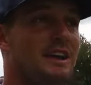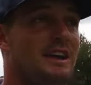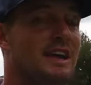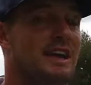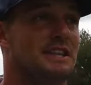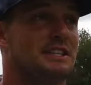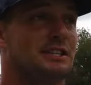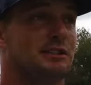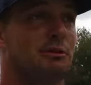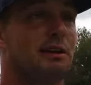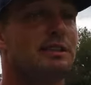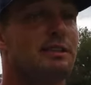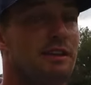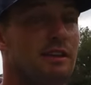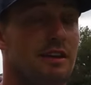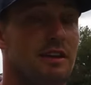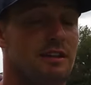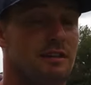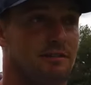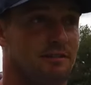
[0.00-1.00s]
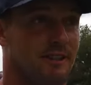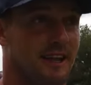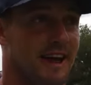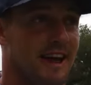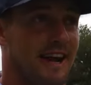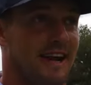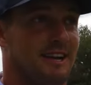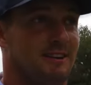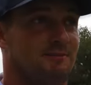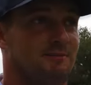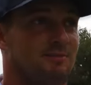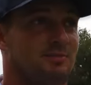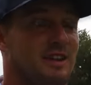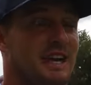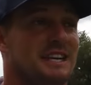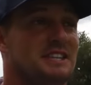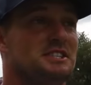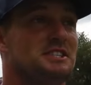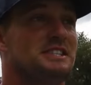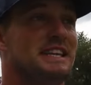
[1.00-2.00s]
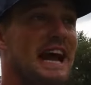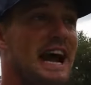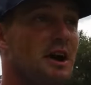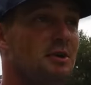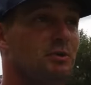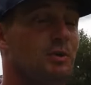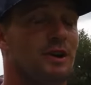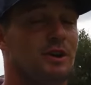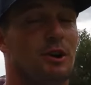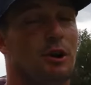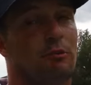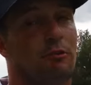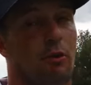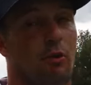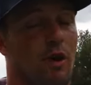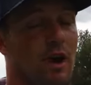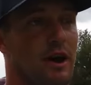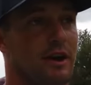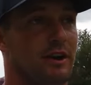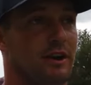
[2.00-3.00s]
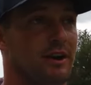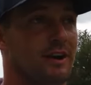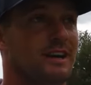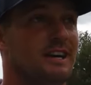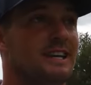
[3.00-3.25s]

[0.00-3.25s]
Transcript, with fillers: It's 330 to the flag. It's downwind over water.